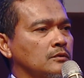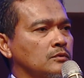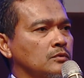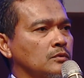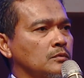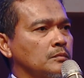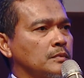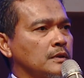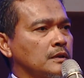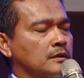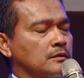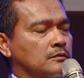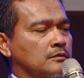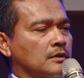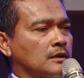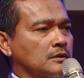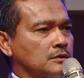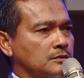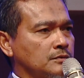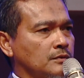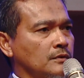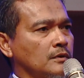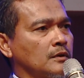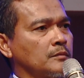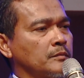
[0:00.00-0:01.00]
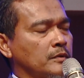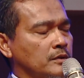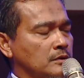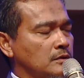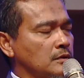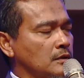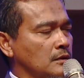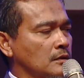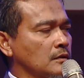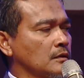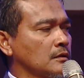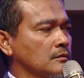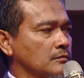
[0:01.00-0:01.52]
be transformed,
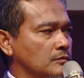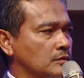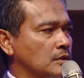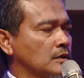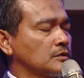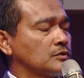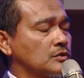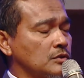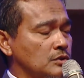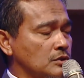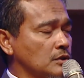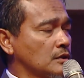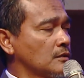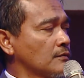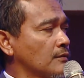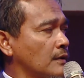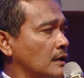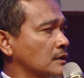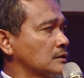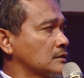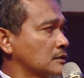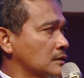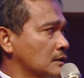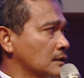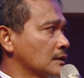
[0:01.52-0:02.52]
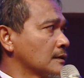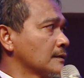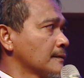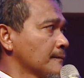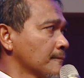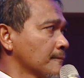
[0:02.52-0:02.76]
transition faster.